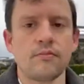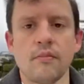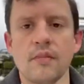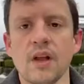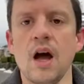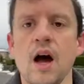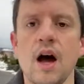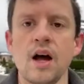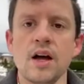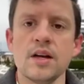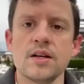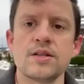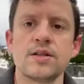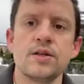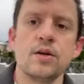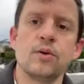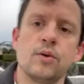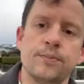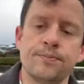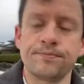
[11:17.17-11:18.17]

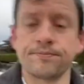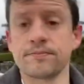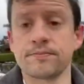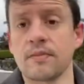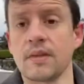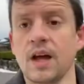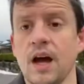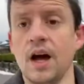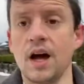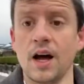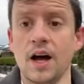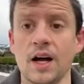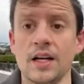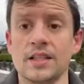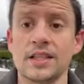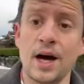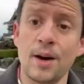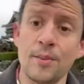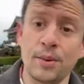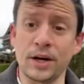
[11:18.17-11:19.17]
A
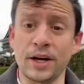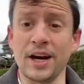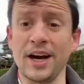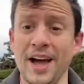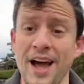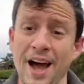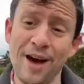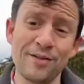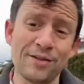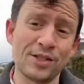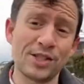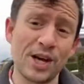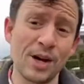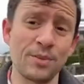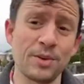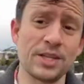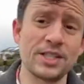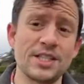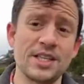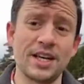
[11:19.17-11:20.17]
topic. I have a
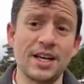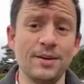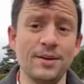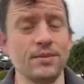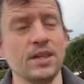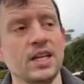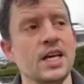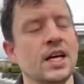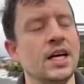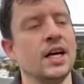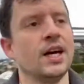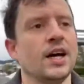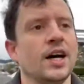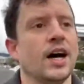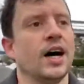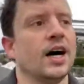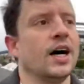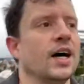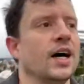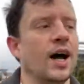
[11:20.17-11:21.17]
topic today.
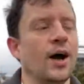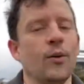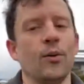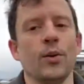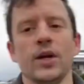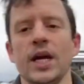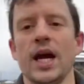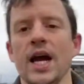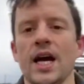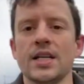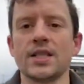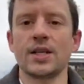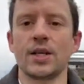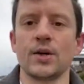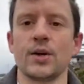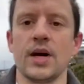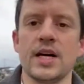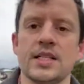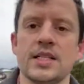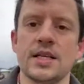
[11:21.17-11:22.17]
I want to ask you
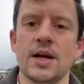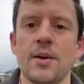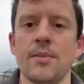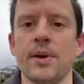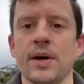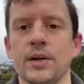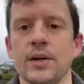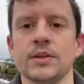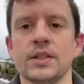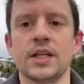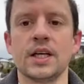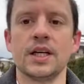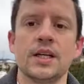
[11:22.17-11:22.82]
guys about